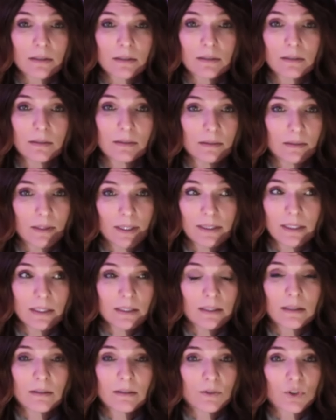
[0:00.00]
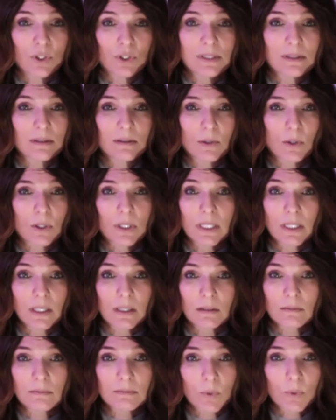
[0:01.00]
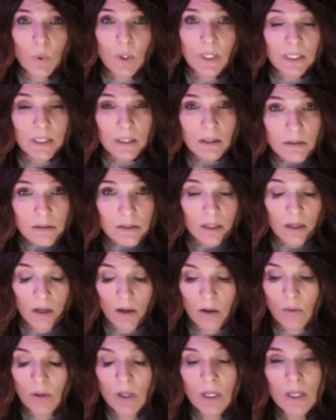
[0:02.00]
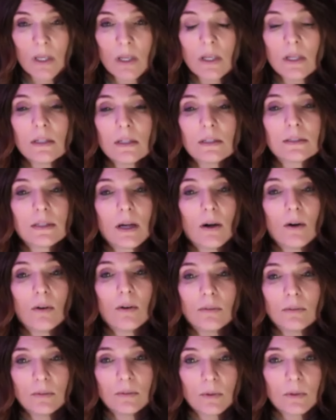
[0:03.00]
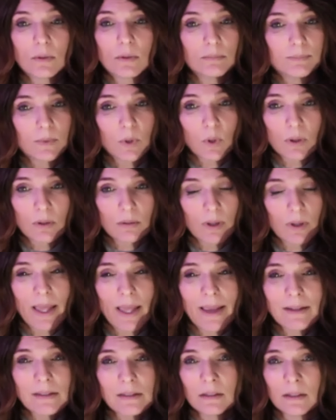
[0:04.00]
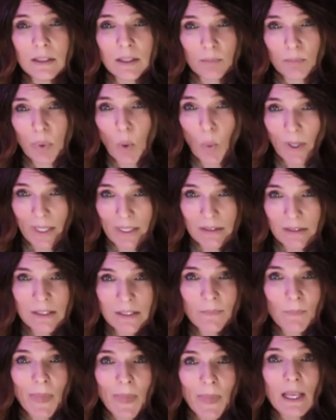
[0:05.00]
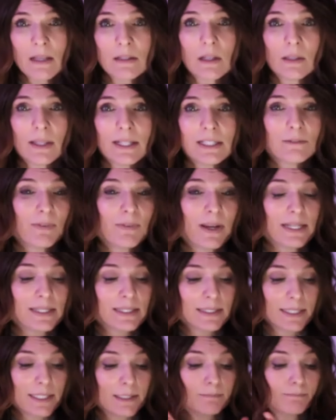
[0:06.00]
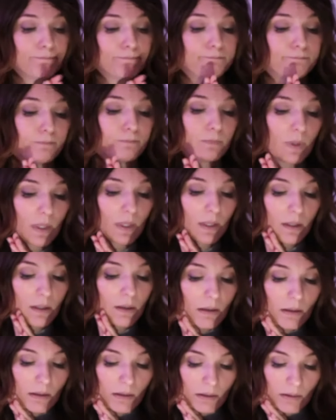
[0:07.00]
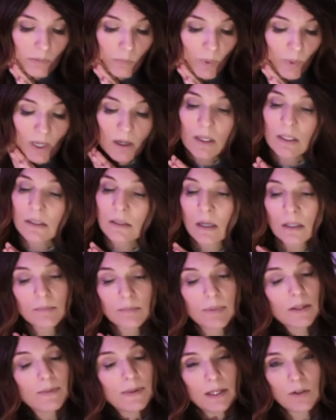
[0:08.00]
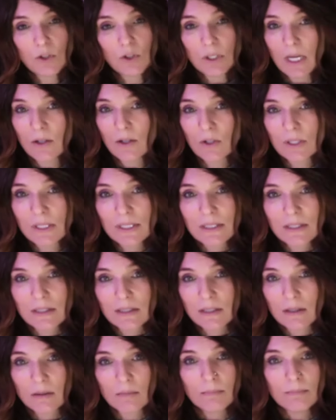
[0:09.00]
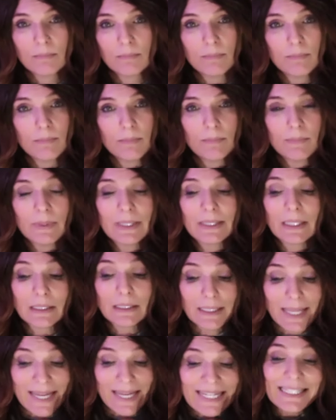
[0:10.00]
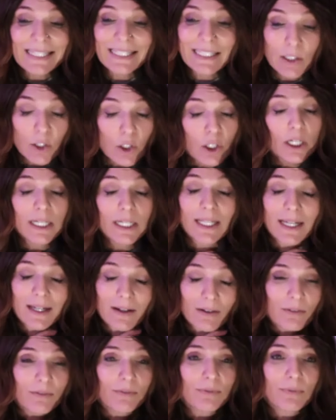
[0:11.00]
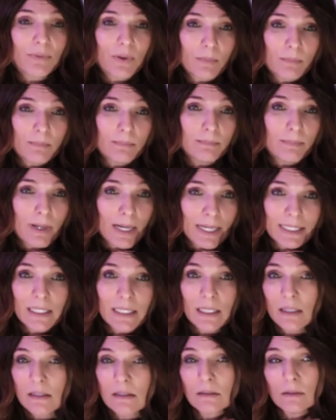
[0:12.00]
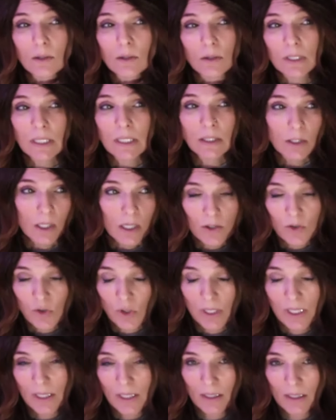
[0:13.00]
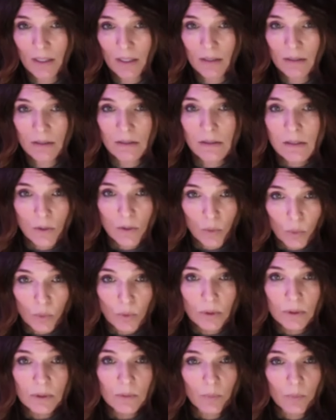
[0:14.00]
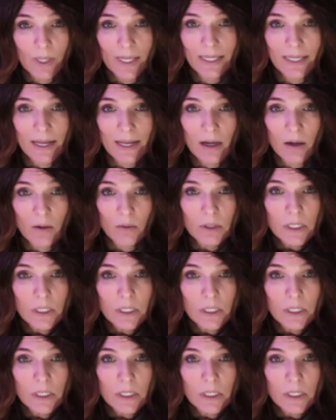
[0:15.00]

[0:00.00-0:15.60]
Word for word: they didn't just 30, 40 years ago. So excellent points. So let's face it, we already talked about the education system the likelihood of my kids learning logic in school right now